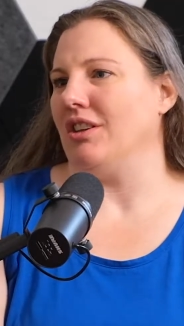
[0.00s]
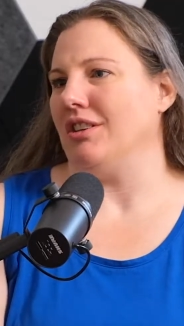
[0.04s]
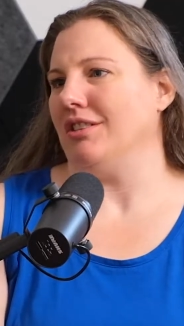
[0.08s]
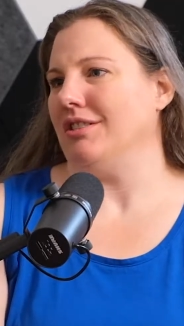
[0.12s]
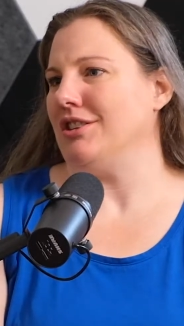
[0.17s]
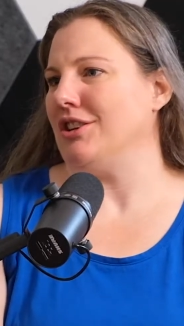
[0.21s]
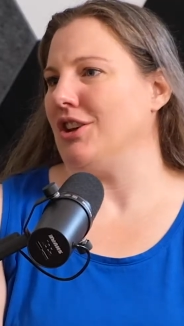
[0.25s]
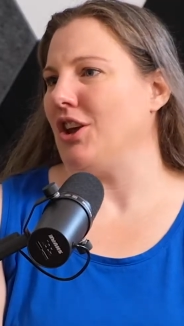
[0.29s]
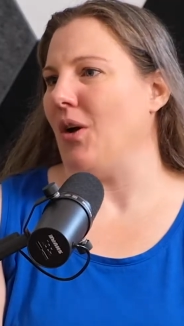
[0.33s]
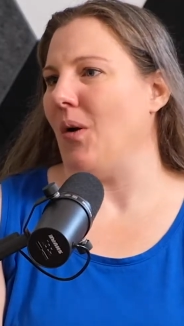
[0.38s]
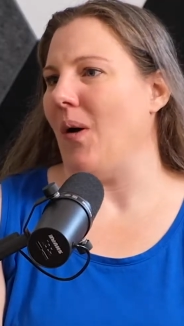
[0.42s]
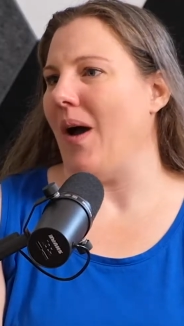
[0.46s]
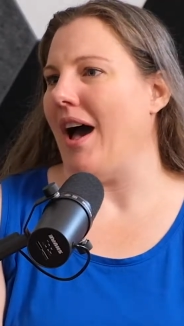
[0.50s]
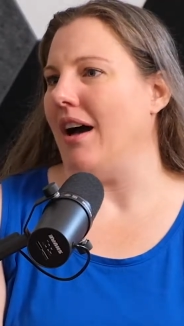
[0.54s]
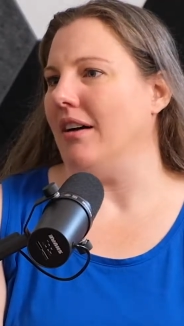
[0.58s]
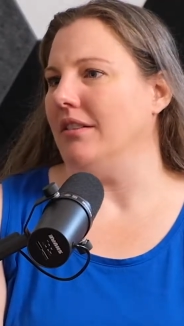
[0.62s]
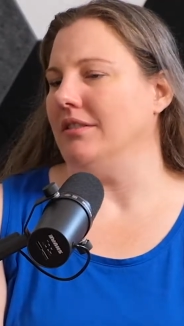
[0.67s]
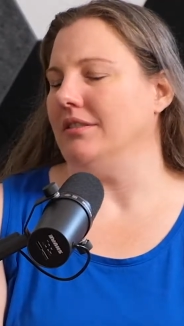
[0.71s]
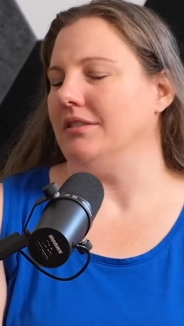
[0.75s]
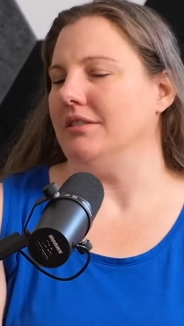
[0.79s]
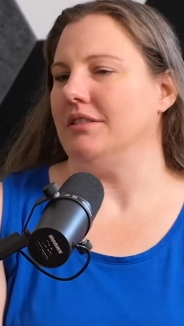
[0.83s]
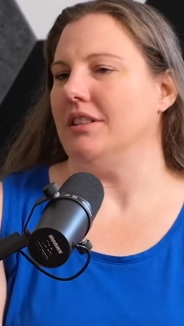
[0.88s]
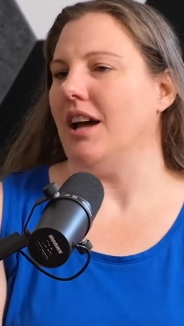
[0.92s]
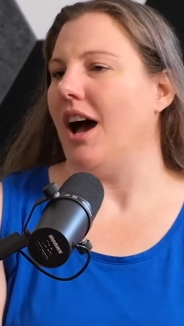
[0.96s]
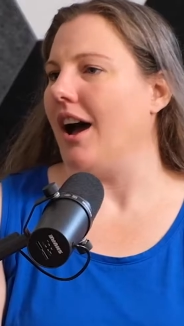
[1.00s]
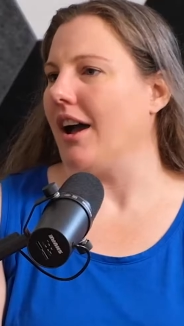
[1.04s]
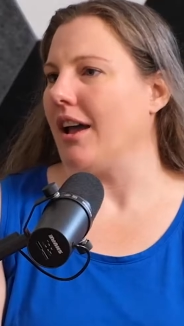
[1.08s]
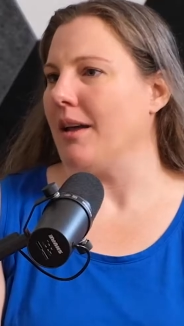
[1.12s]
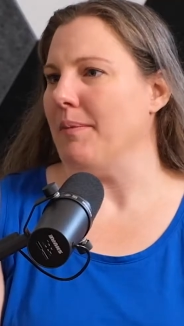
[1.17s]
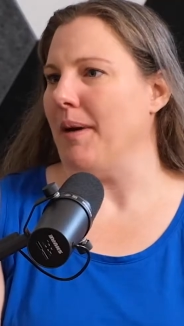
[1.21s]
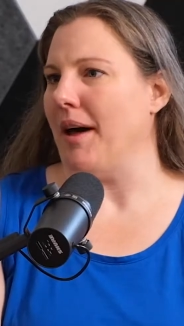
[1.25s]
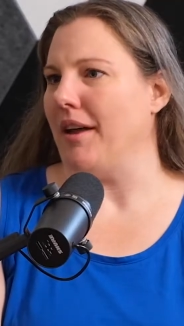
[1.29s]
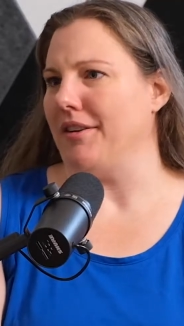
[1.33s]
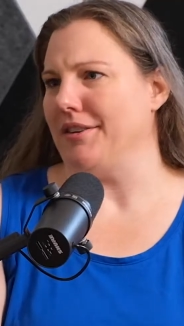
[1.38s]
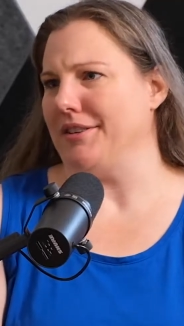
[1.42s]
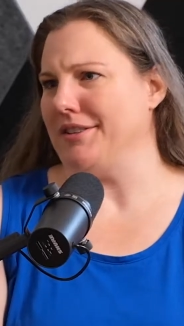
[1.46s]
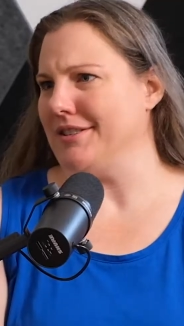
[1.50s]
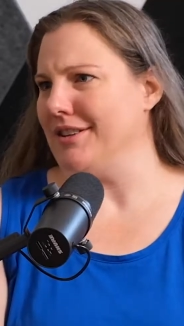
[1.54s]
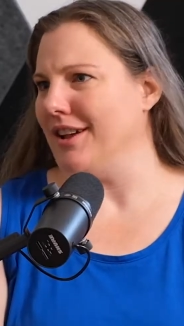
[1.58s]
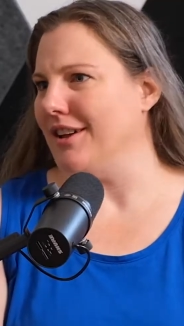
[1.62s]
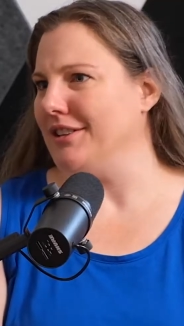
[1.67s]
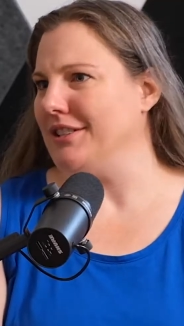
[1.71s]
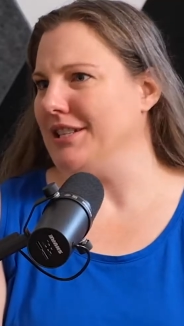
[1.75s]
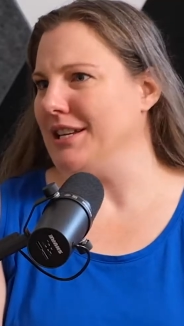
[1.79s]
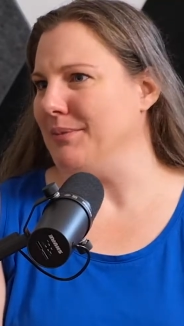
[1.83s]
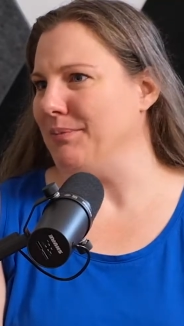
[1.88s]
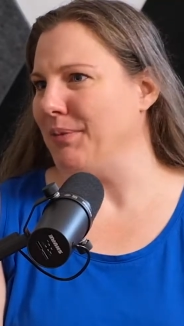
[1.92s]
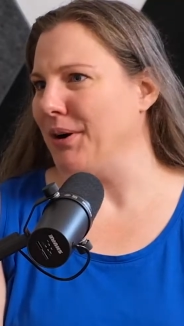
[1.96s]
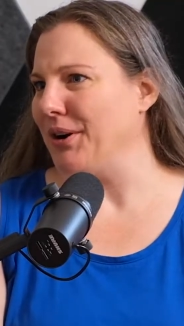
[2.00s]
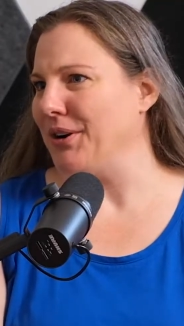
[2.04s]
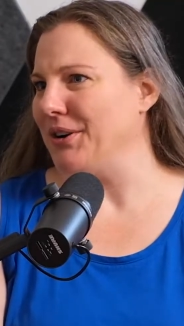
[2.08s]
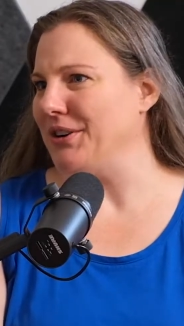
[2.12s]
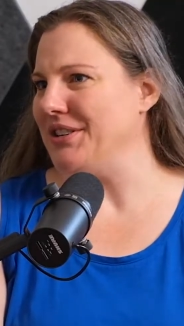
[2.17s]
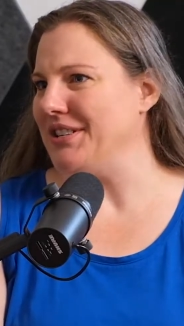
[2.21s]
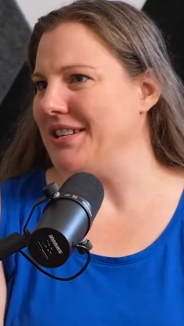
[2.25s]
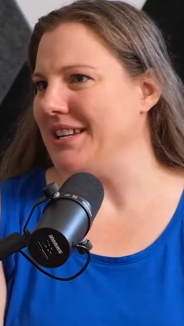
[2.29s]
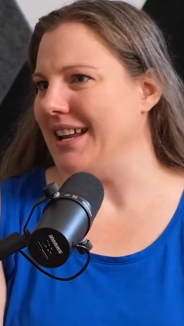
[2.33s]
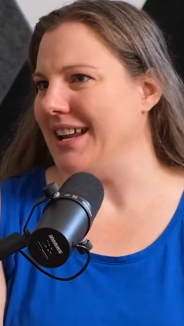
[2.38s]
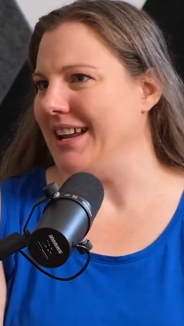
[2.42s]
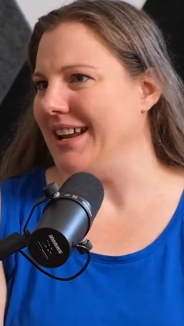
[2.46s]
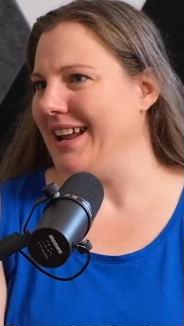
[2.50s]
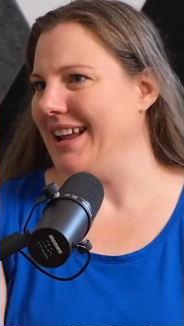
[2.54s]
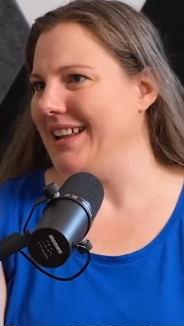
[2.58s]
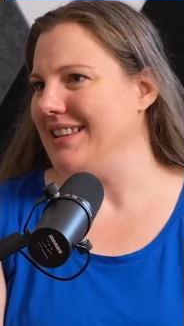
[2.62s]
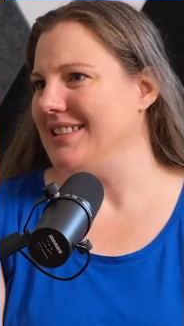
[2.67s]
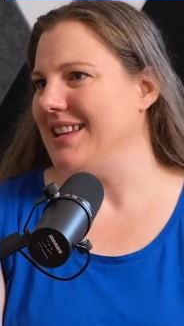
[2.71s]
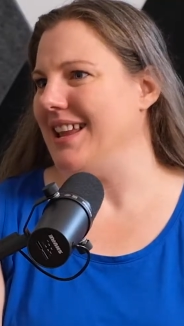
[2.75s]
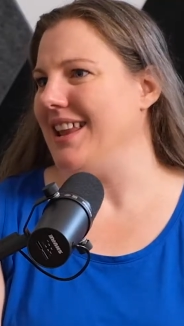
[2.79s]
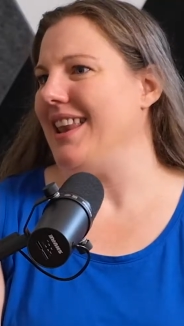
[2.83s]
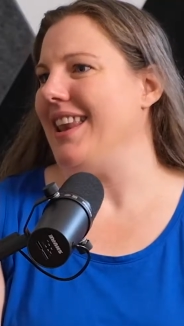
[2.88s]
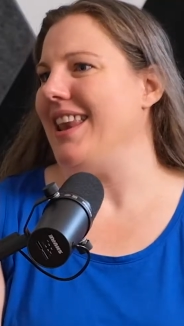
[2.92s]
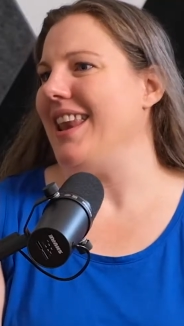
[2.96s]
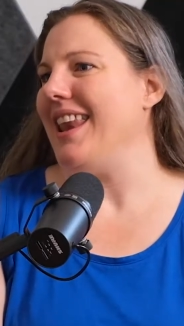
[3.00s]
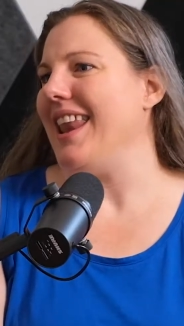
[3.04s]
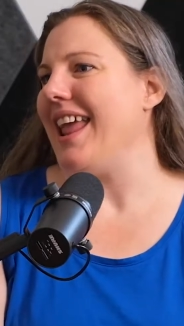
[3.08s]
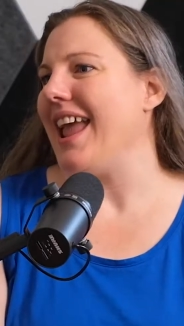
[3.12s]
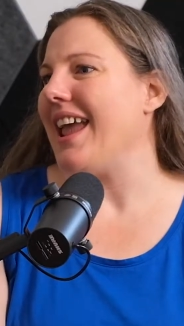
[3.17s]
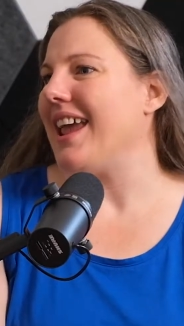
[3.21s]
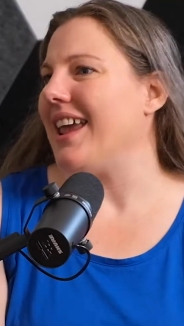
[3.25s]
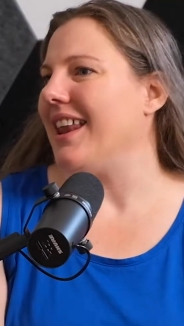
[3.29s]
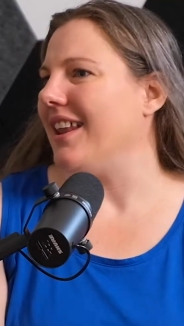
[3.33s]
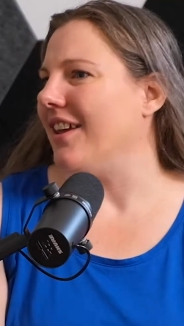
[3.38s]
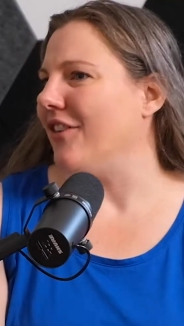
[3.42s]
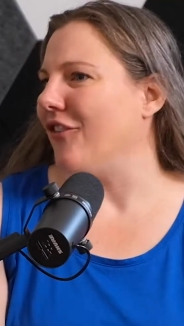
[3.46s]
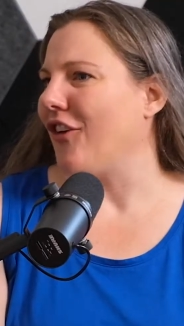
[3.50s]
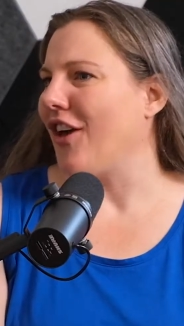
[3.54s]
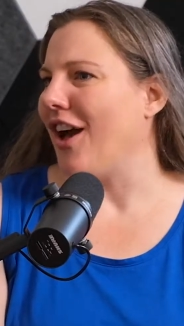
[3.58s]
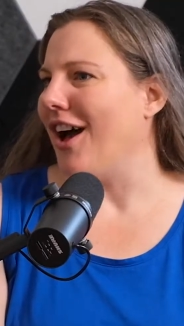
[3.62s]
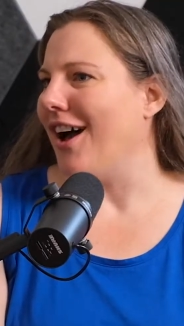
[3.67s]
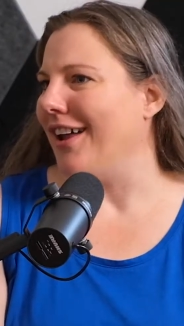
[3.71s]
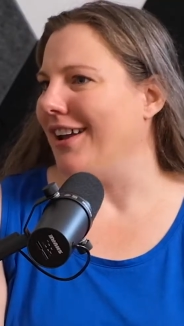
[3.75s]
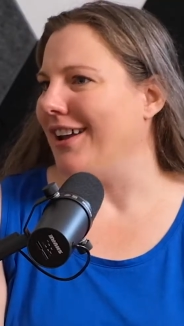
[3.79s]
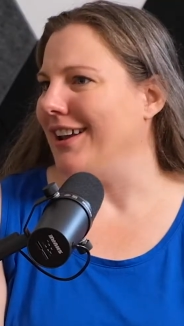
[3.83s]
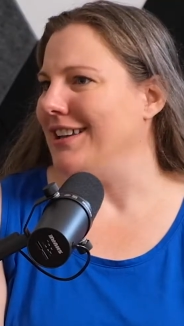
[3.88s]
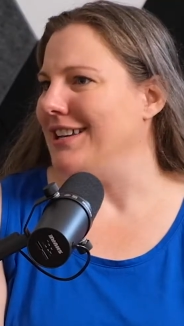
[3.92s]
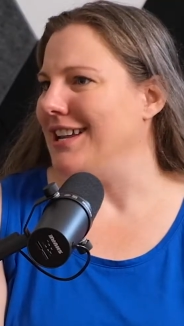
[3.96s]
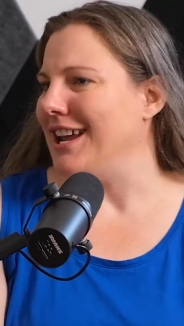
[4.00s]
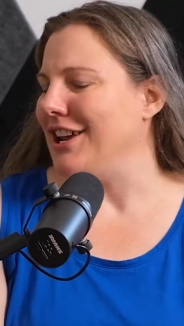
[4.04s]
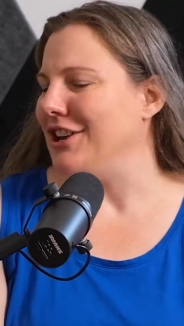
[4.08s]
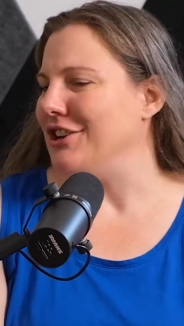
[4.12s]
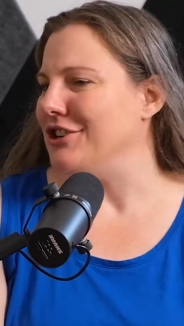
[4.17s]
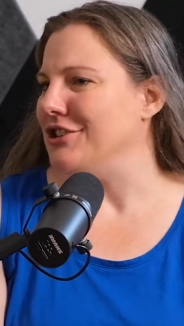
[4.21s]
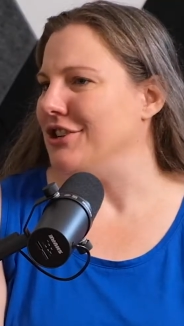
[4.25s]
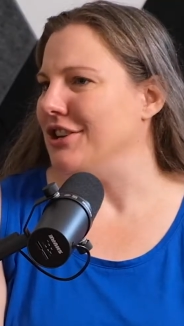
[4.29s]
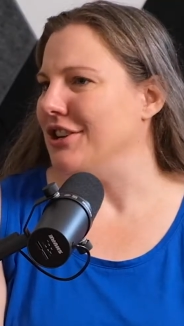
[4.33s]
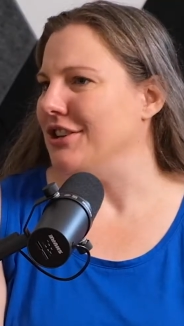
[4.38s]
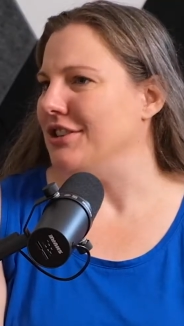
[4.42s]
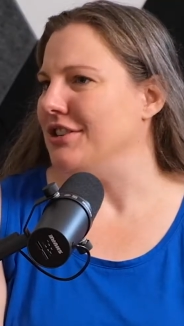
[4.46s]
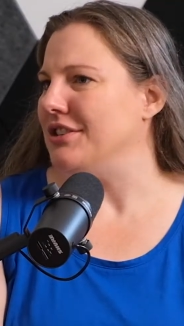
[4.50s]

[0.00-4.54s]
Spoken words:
to go out and talk about a salty person, it's a negative connotation.